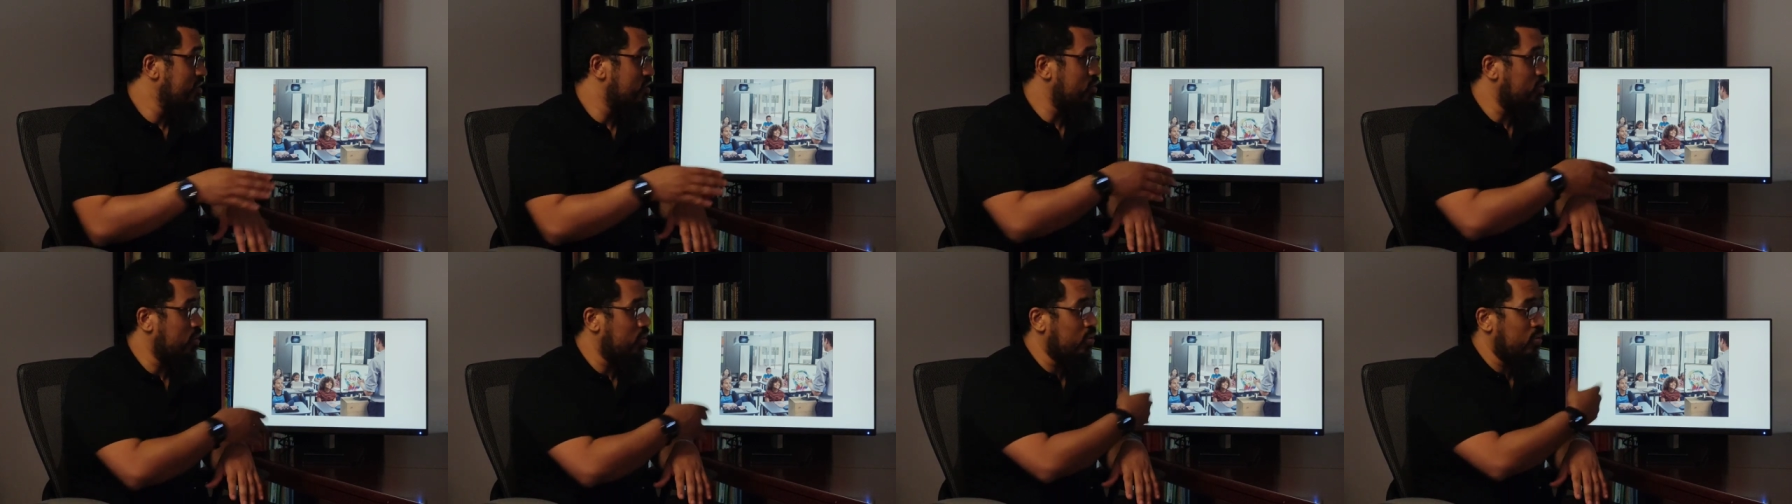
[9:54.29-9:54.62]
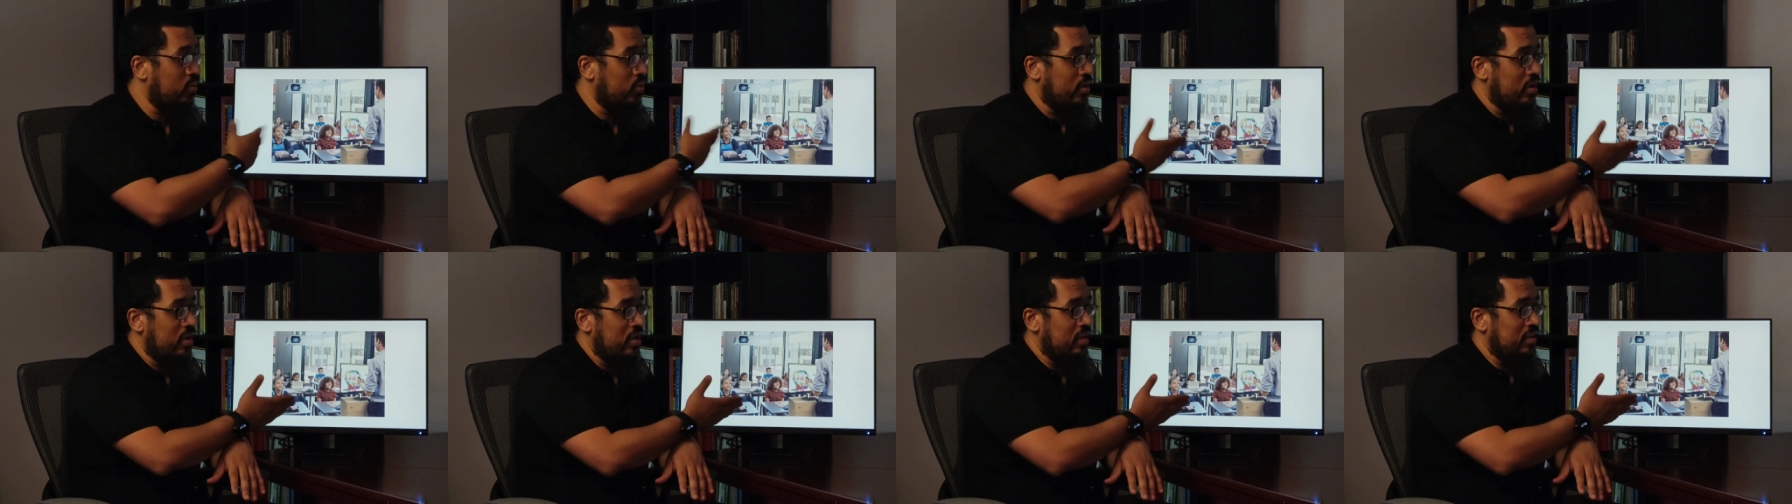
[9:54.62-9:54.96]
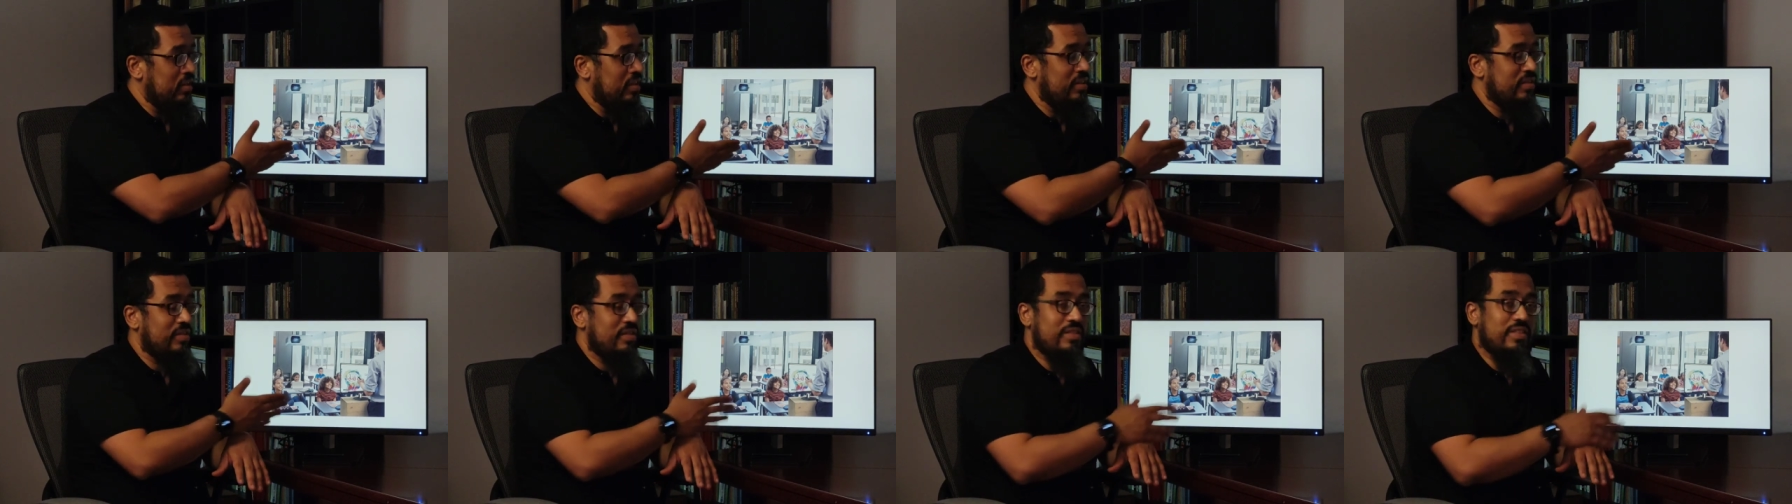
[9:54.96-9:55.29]
So
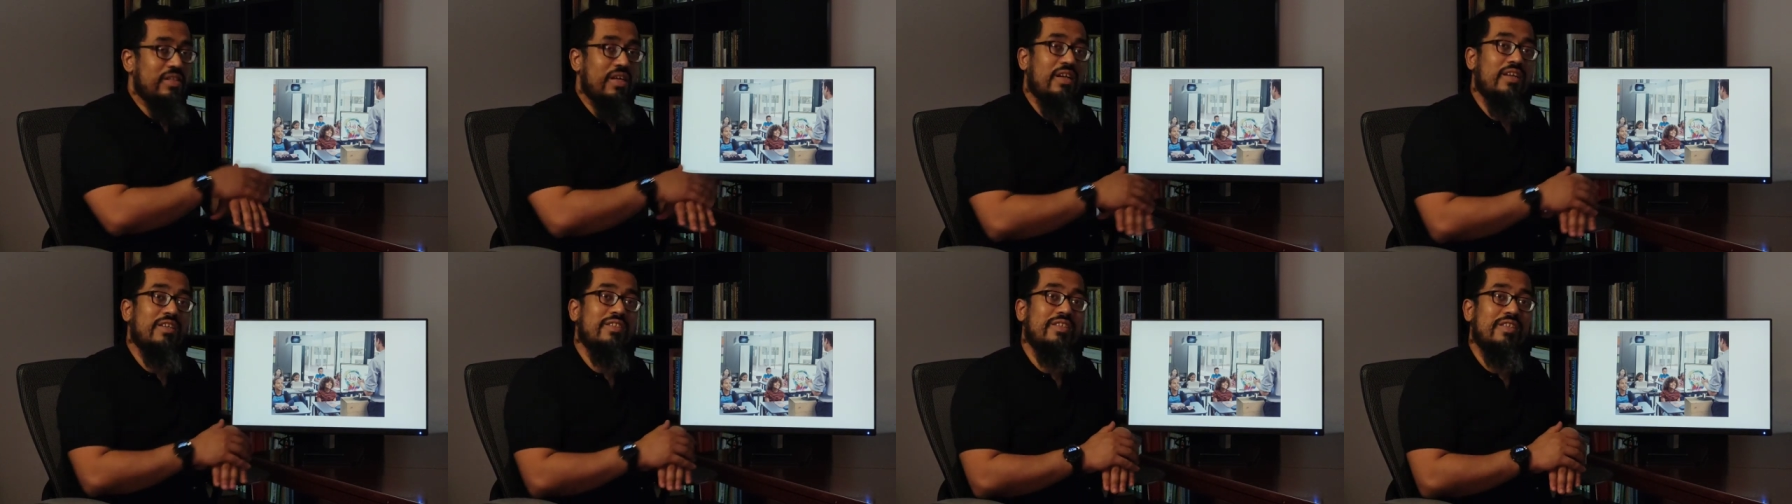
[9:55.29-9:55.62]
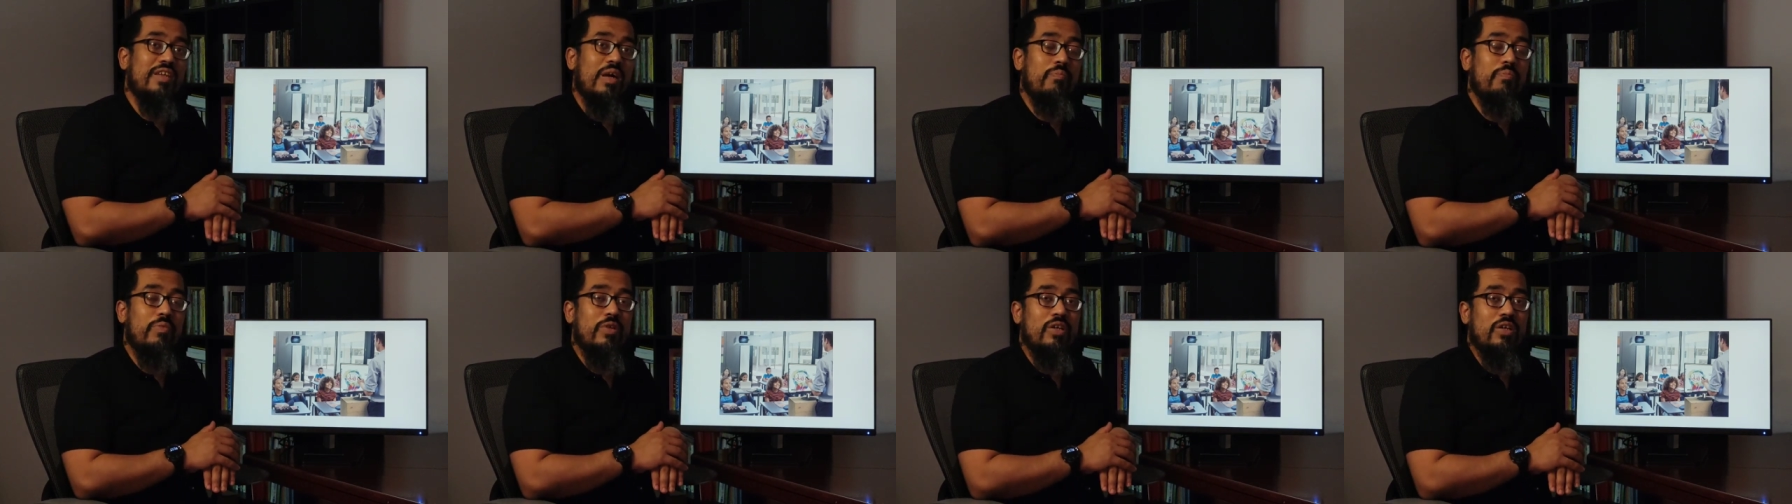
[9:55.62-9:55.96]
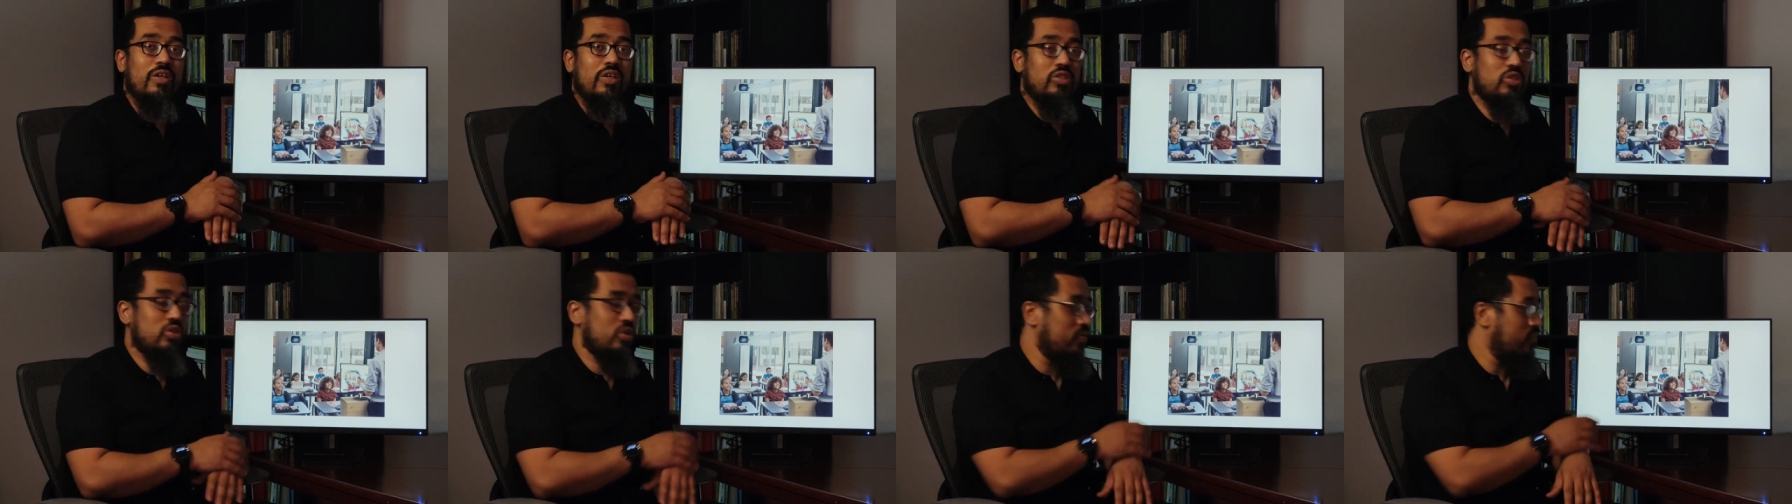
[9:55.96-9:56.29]
this is another
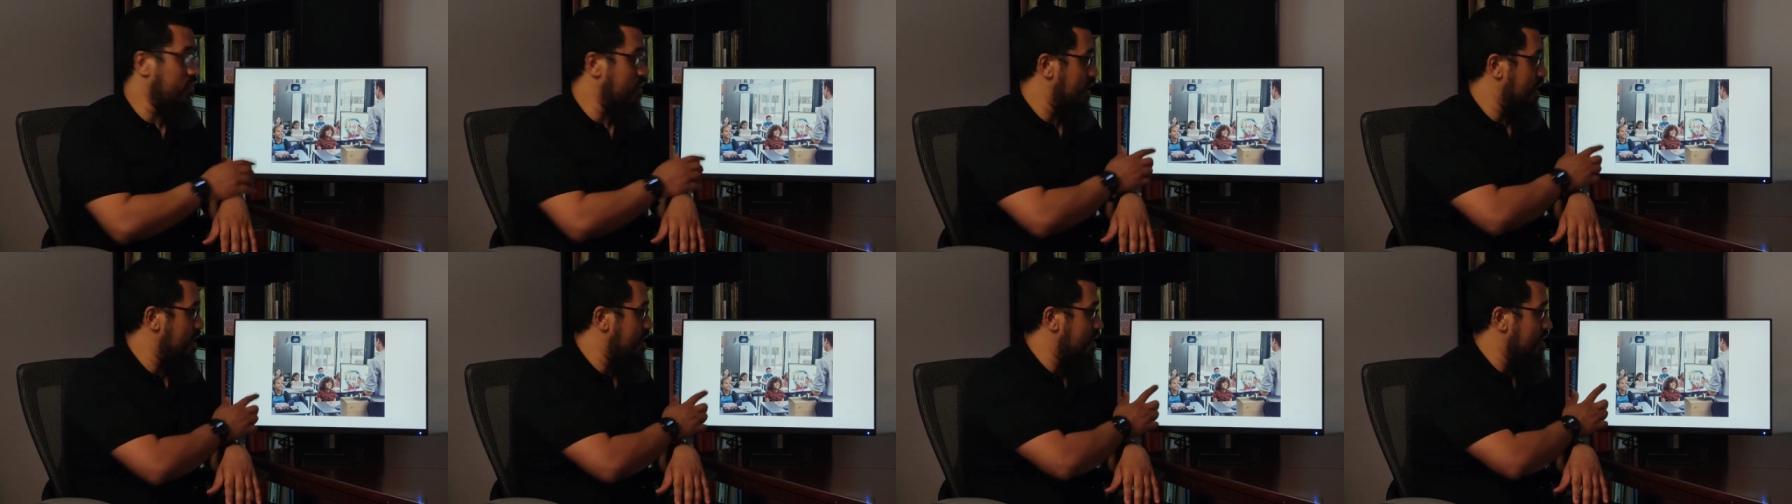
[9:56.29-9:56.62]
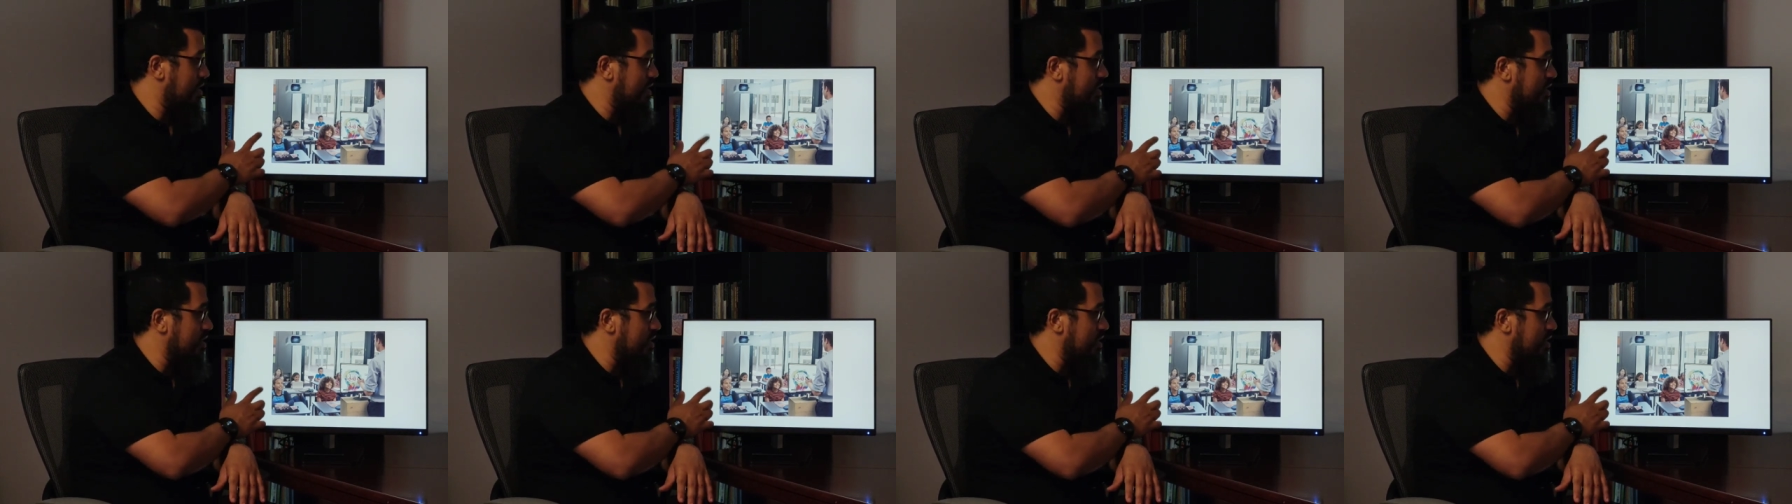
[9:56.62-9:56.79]
application where